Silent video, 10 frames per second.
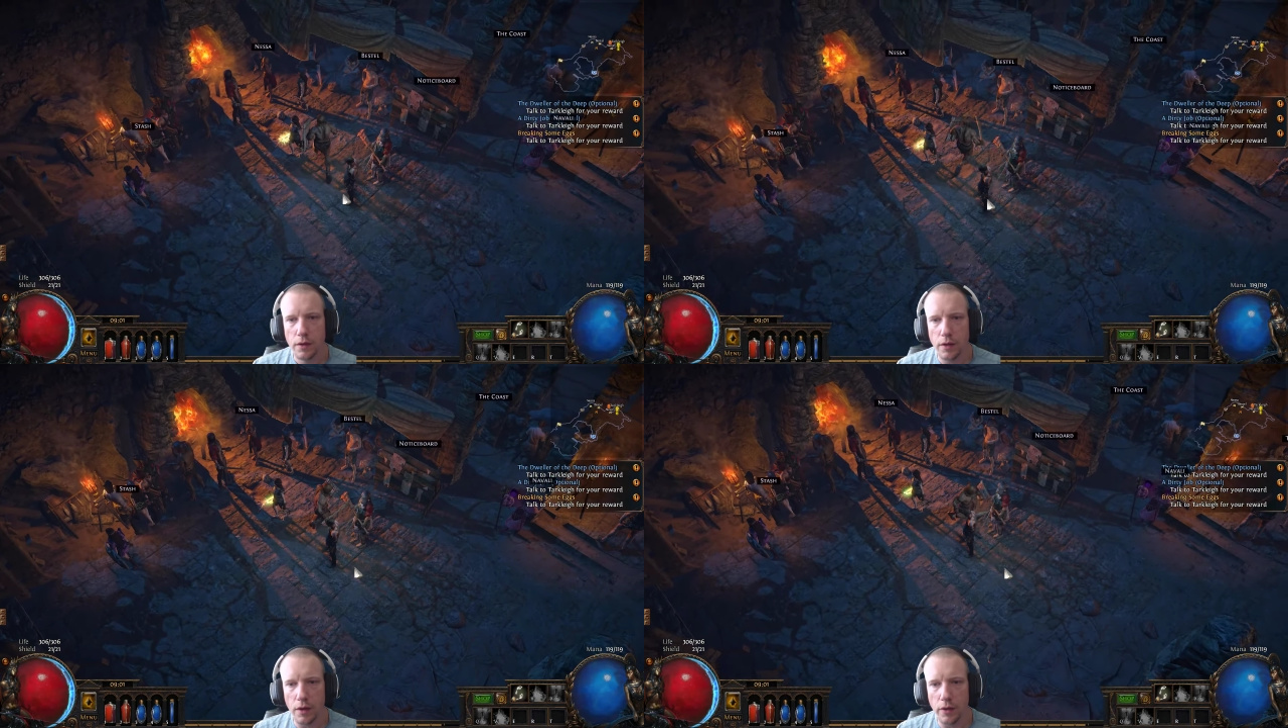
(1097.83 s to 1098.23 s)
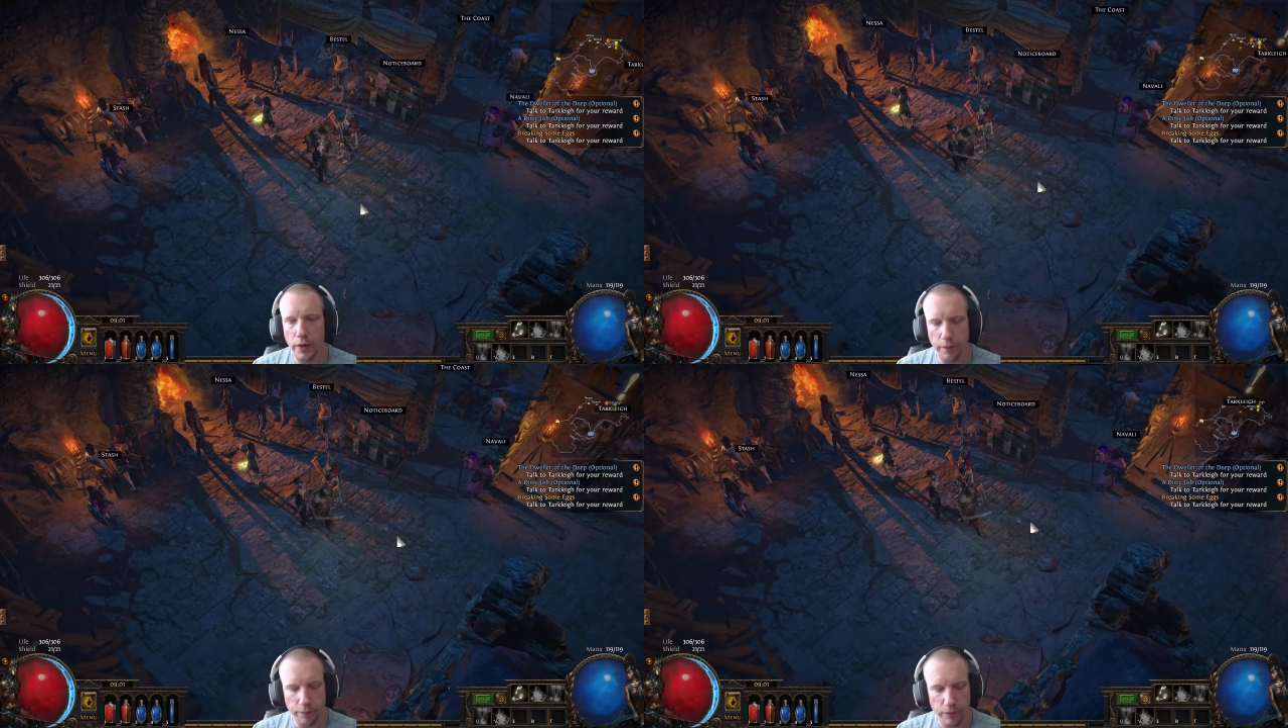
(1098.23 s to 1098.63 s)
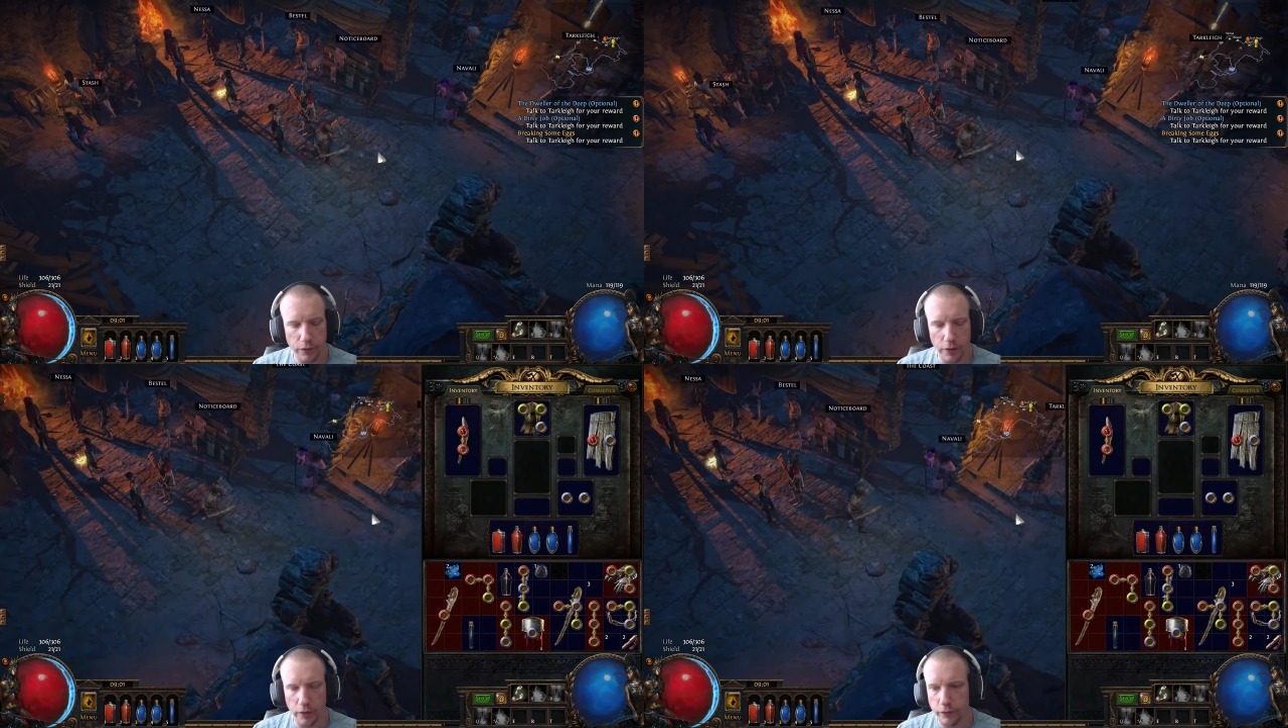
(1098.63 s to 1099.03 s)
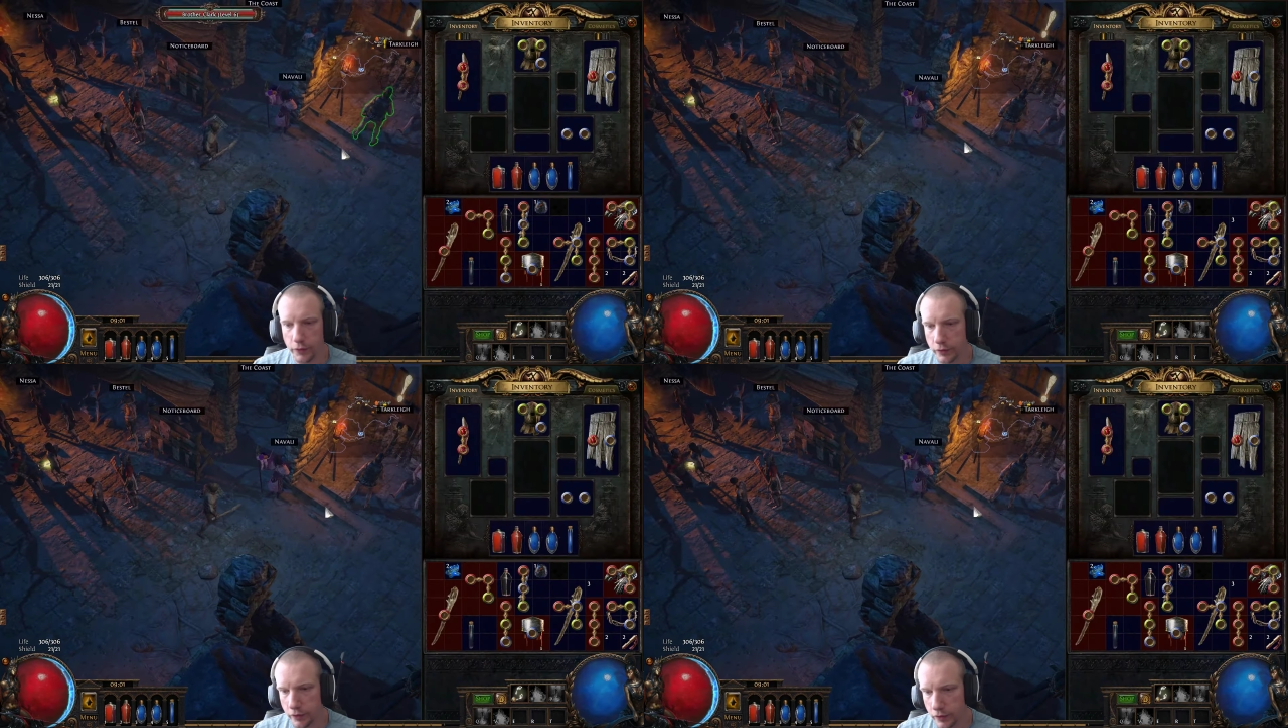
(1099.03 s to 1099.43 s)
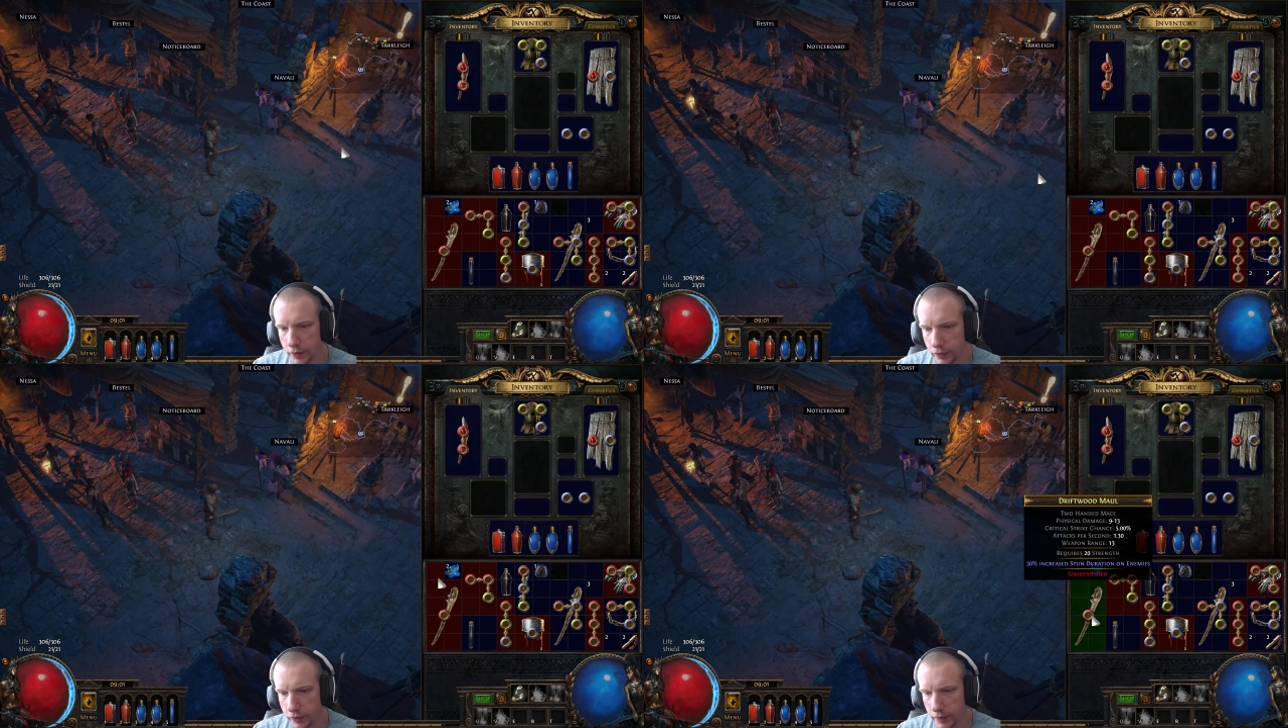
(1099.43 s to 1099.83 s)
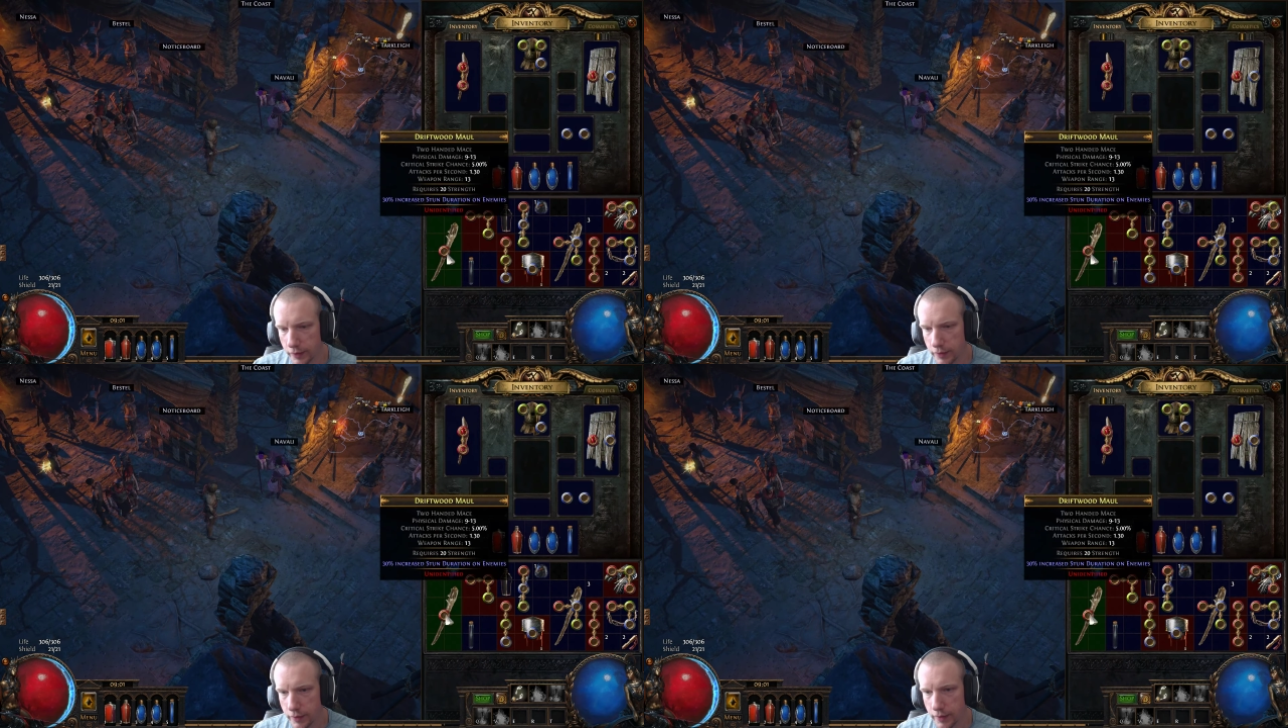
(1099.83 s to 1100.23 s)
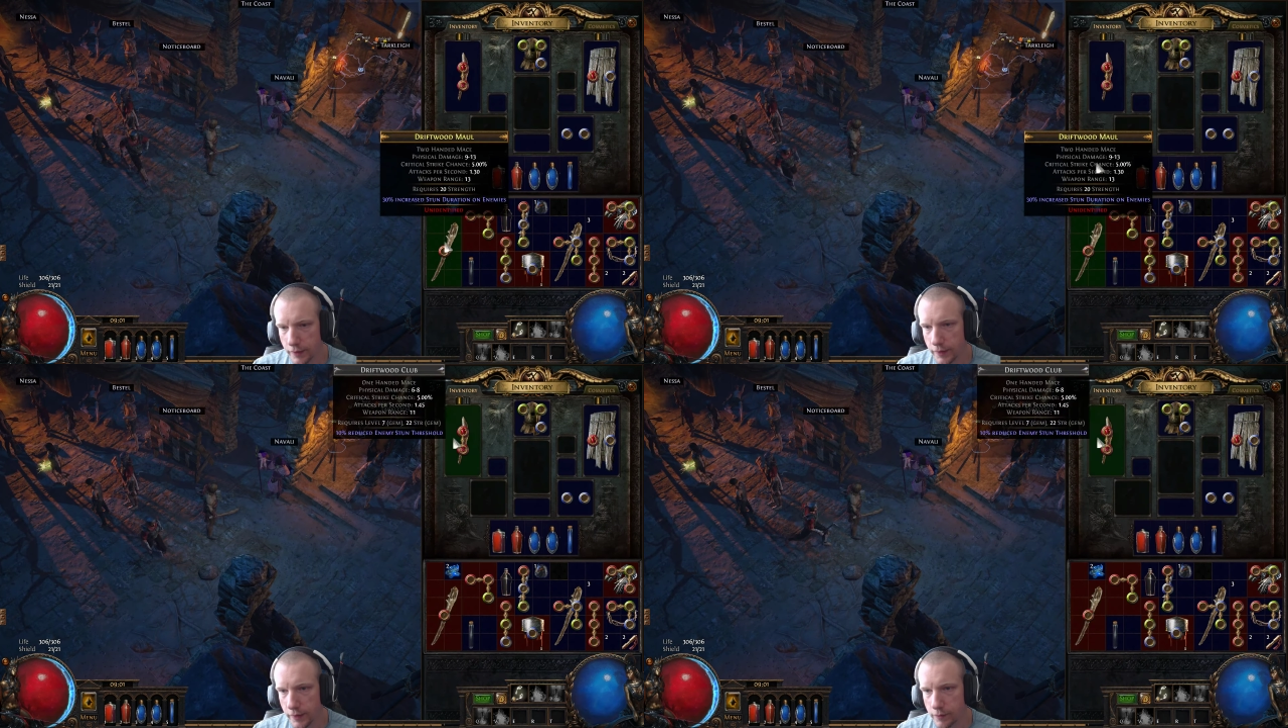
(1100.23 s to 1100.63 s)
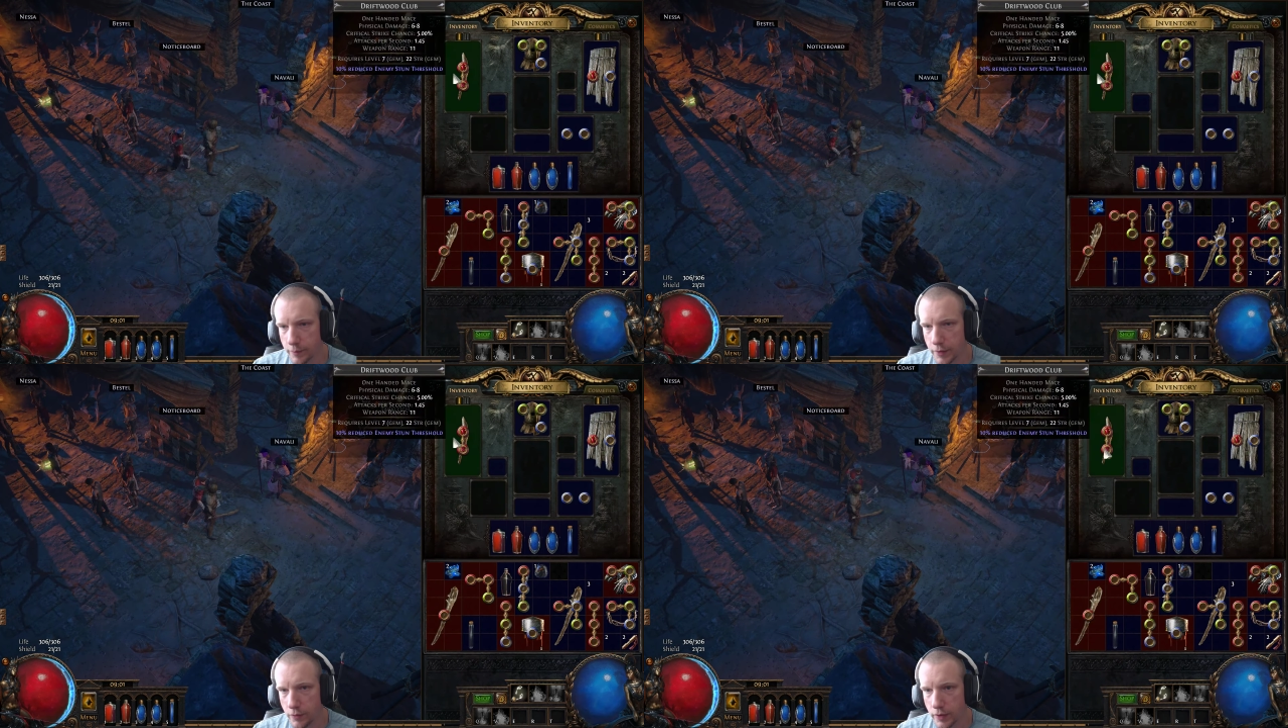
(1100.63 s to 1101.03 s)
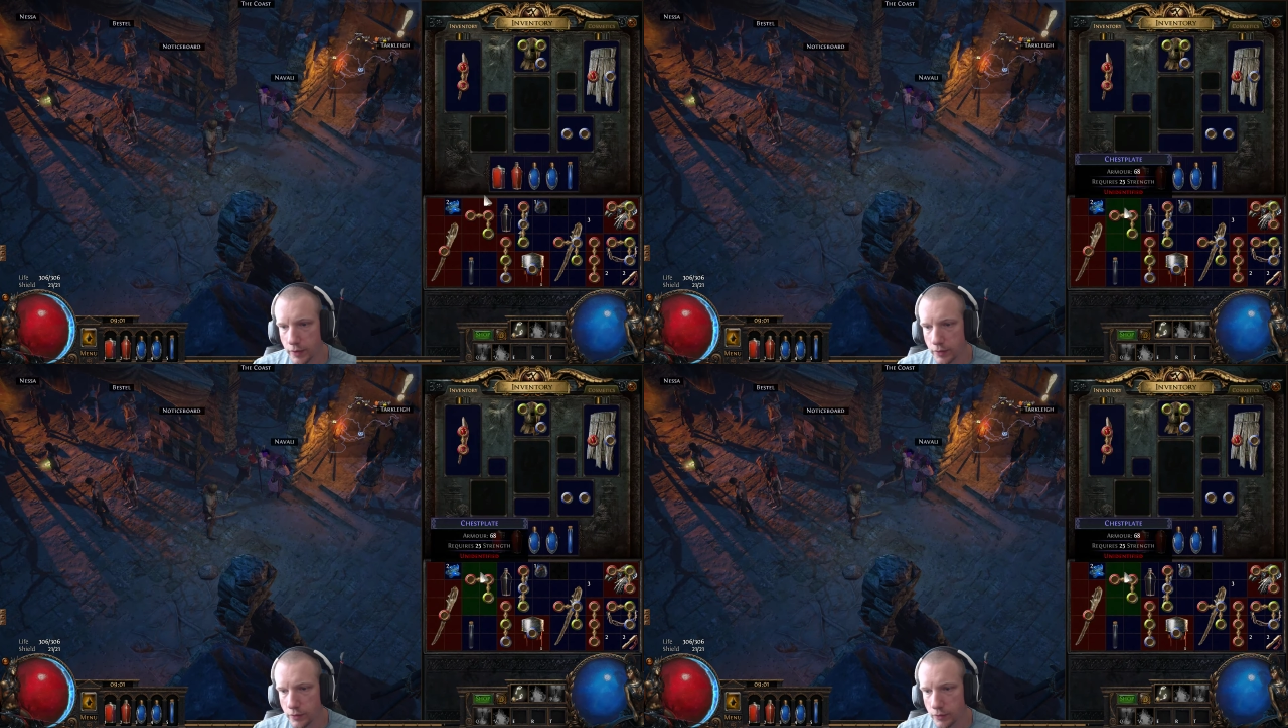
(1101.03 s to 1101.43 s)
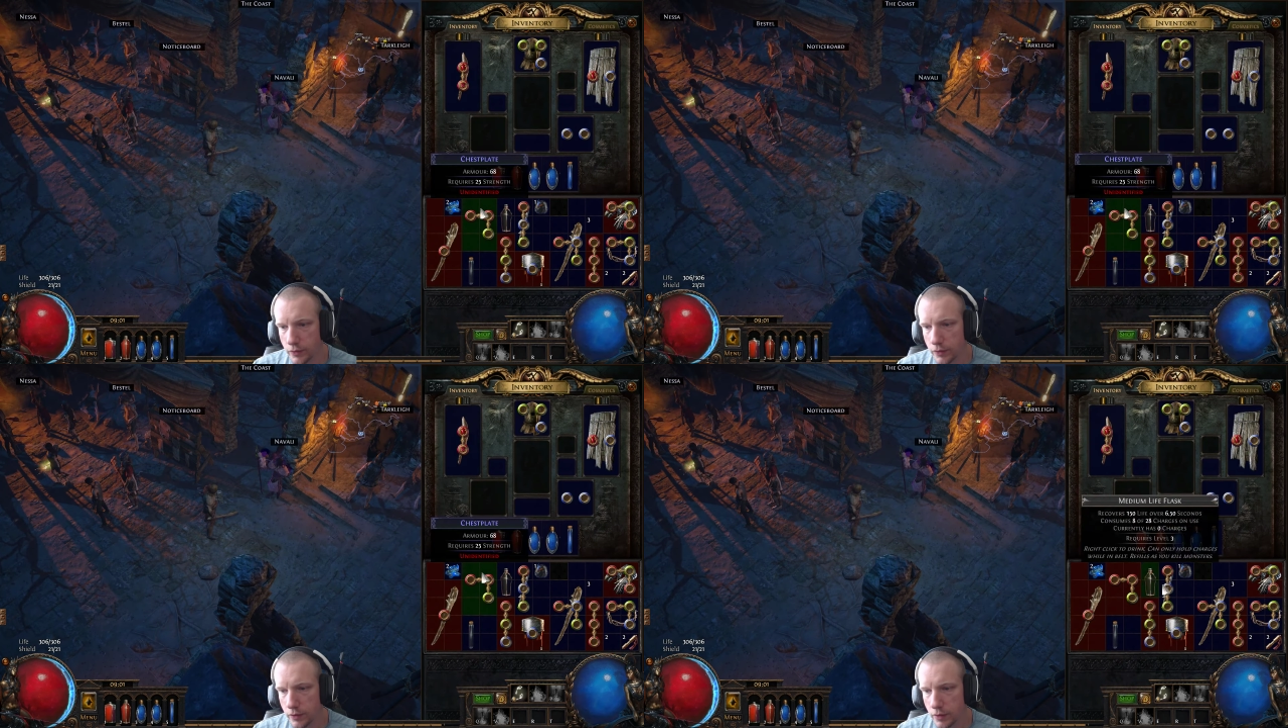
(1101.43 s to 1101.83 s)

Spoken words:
Okay, so first let's look and see anything that we might want to use.